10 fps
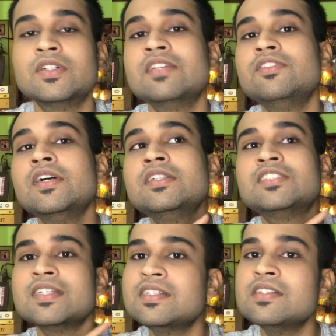If you're
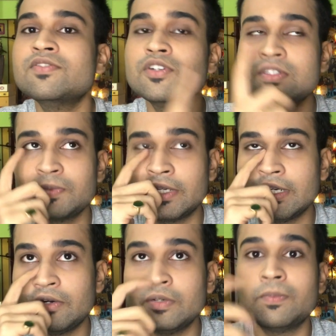just a reviewer putting
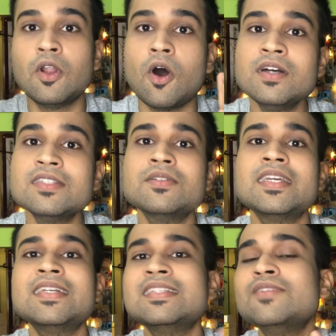out blogs, so they
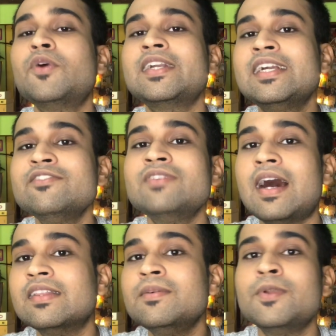can see what kind of
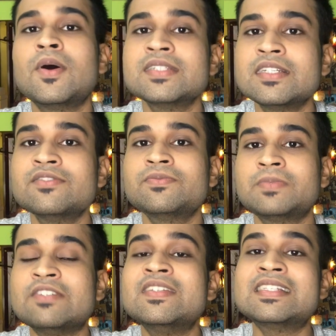other blogs that you've
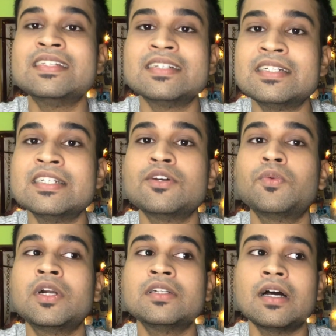previously written, or
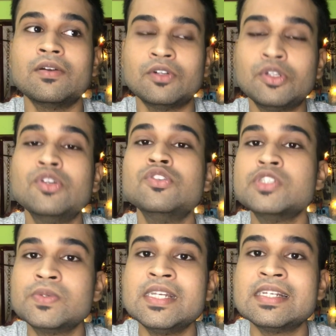what do you
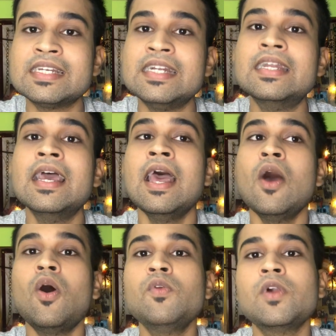usually read,
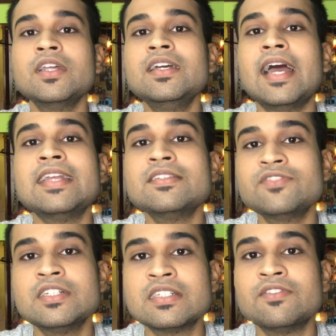or what are the kind of
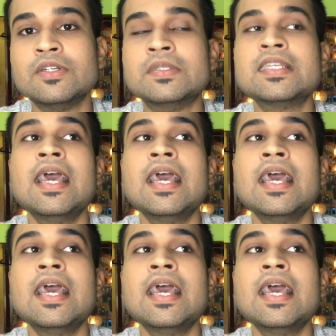your reviews.